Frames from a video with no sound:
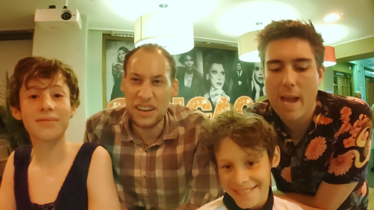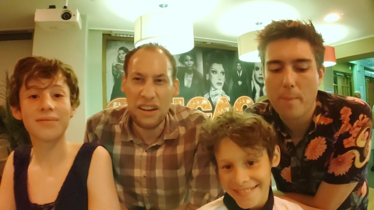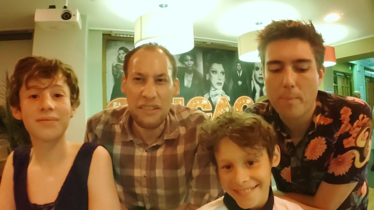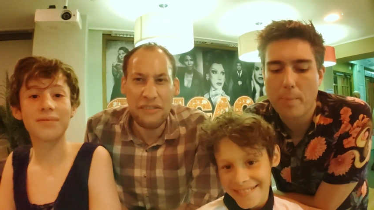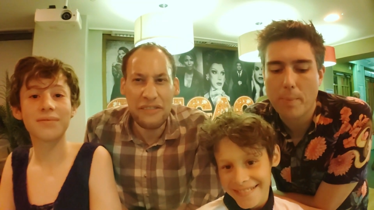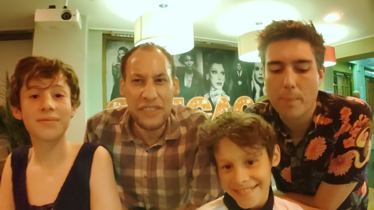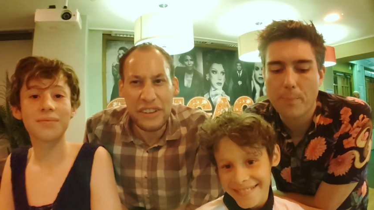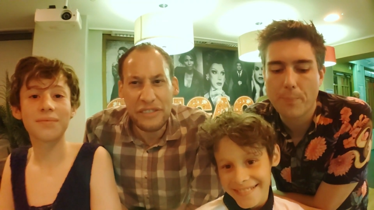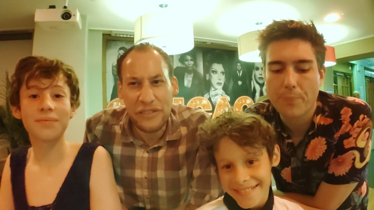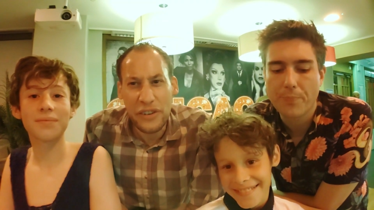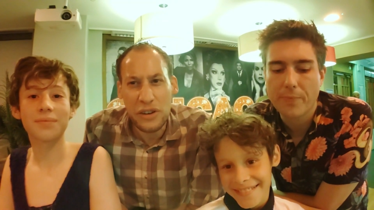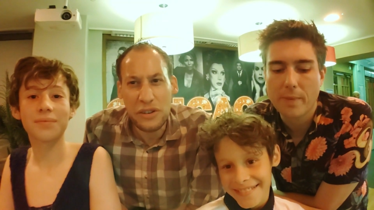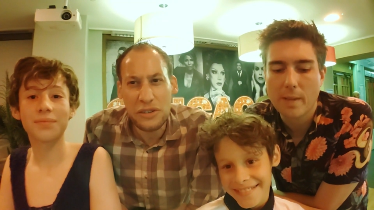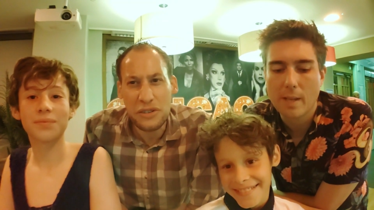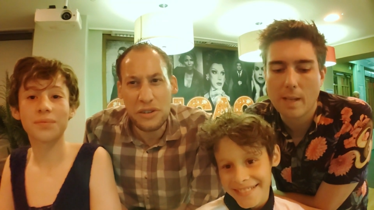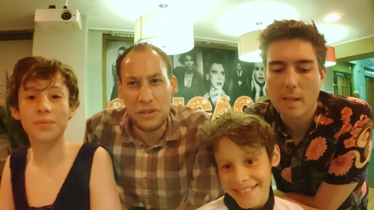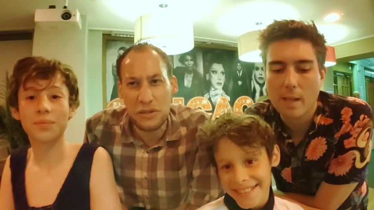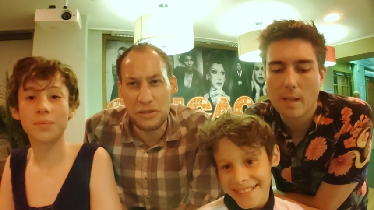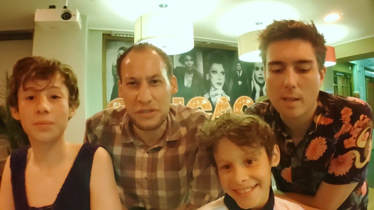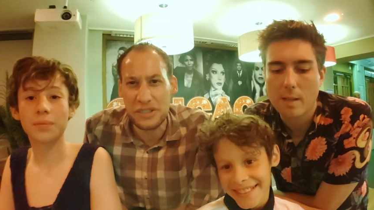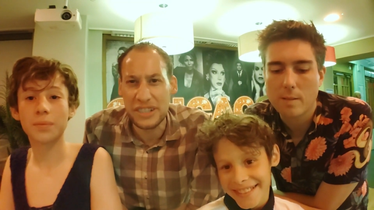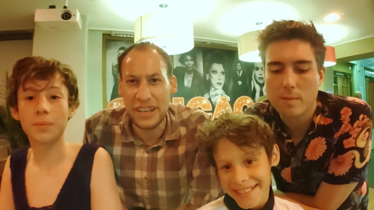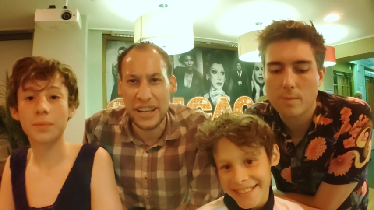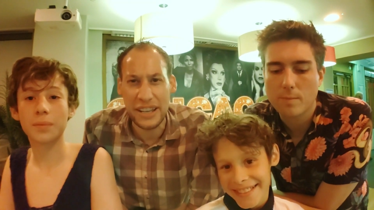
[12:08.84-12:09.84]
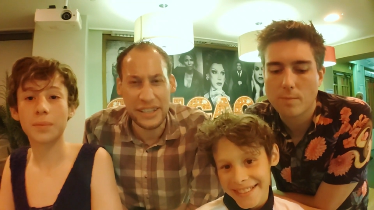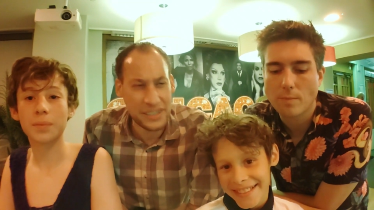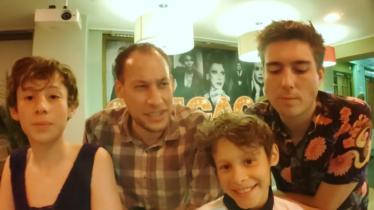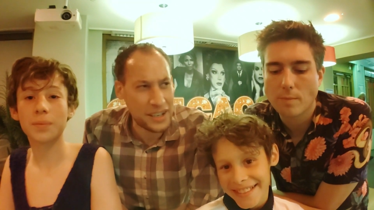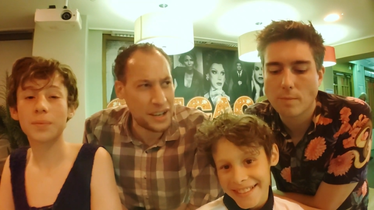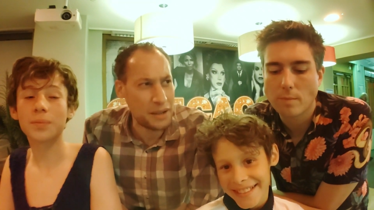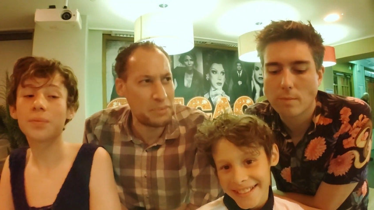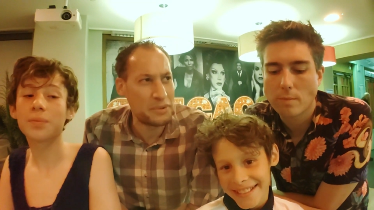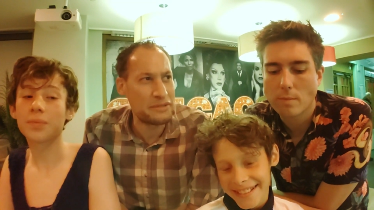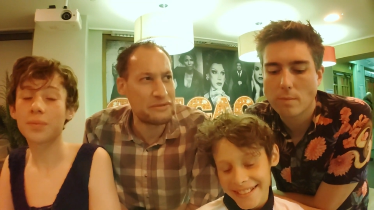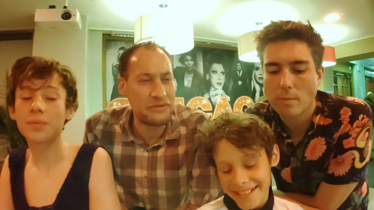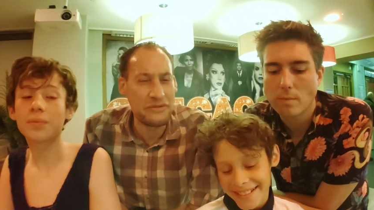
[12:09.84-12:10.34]
Speaker 1: Yeah. Lovely vocals. Gets a
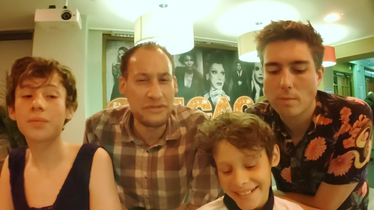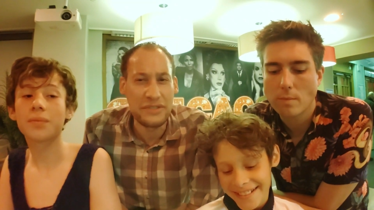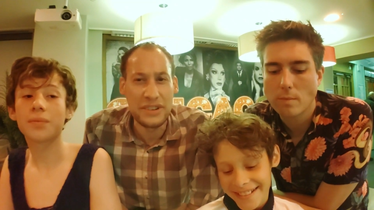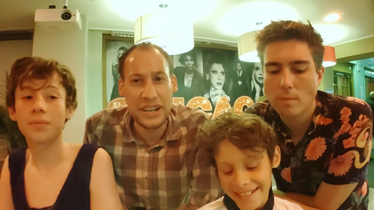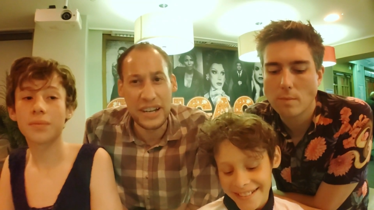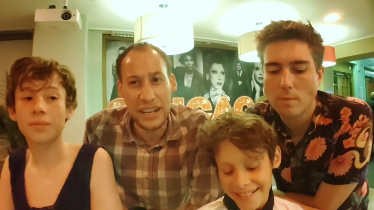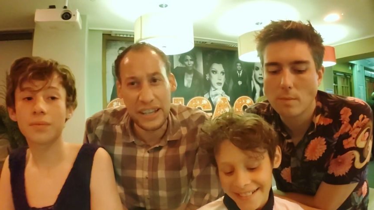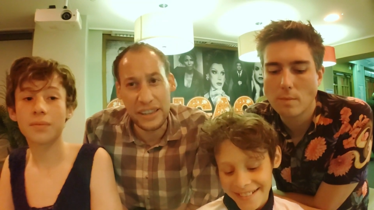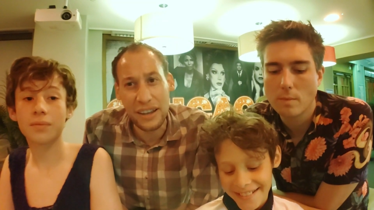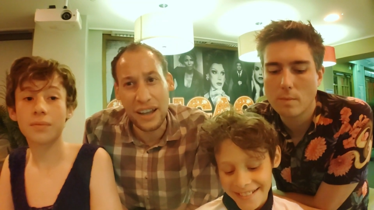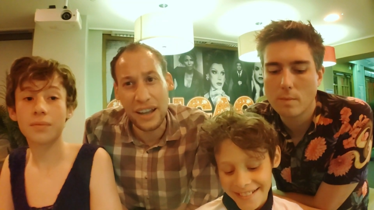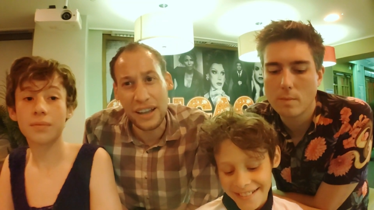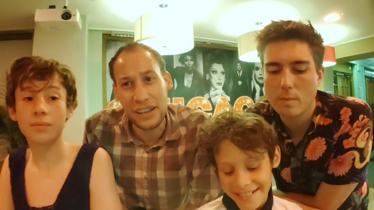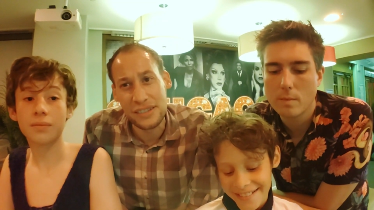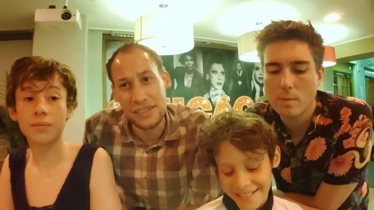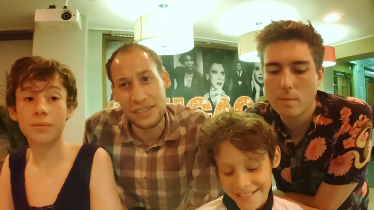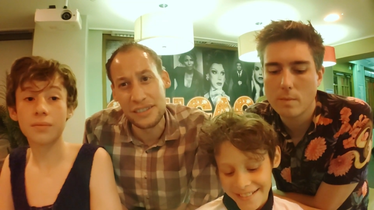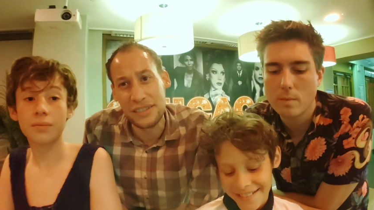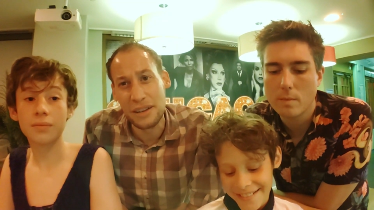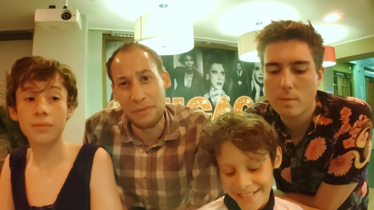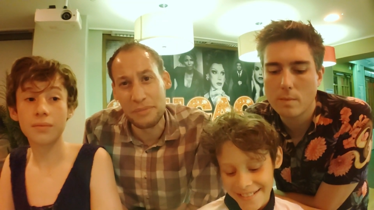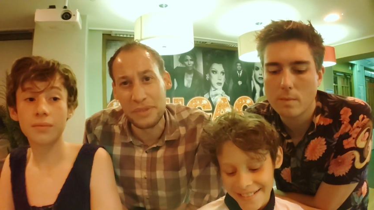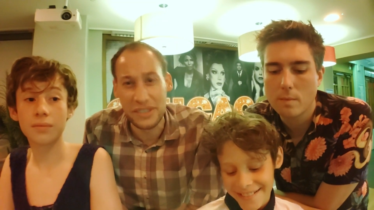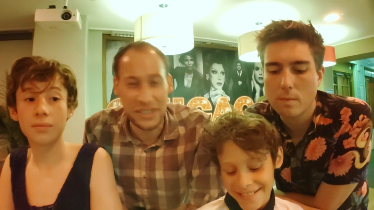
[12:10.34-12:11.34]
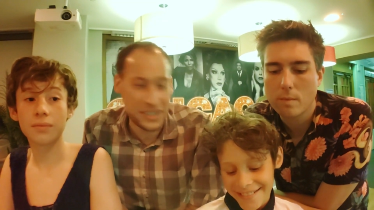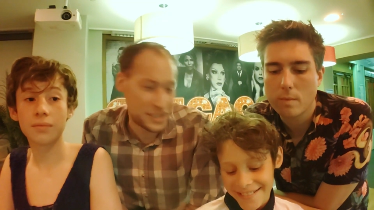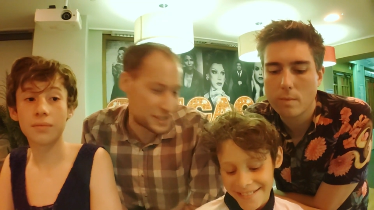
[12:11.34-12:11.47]
couple of really nice numbers,